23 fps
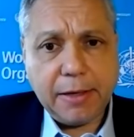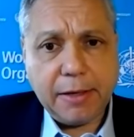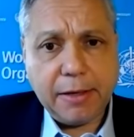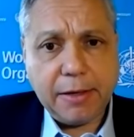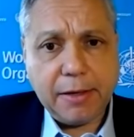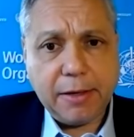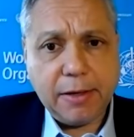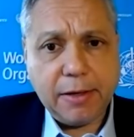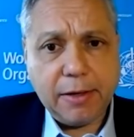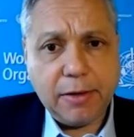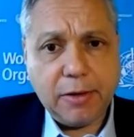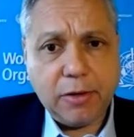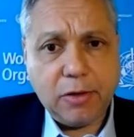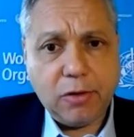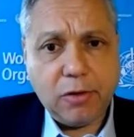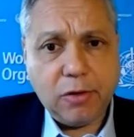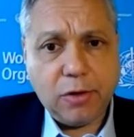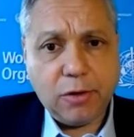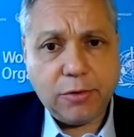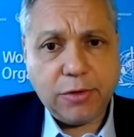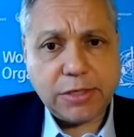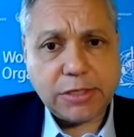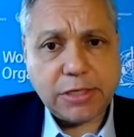
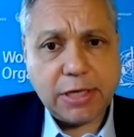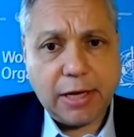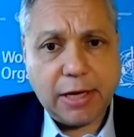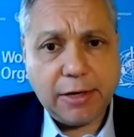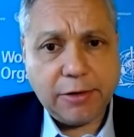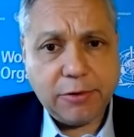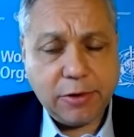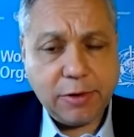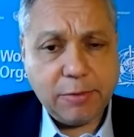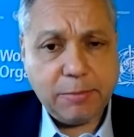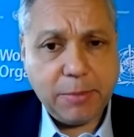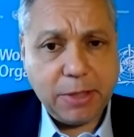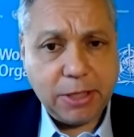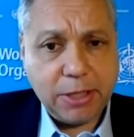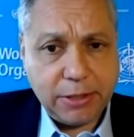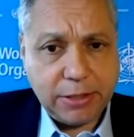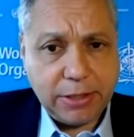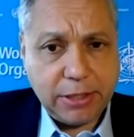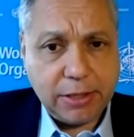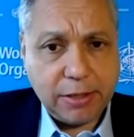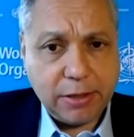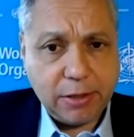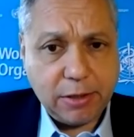this 100
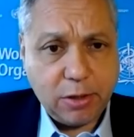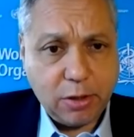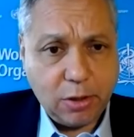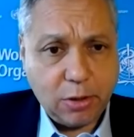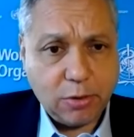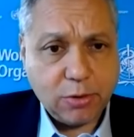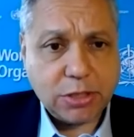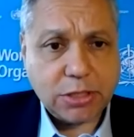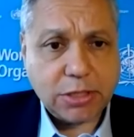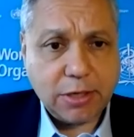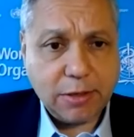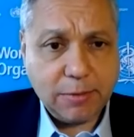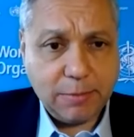million dose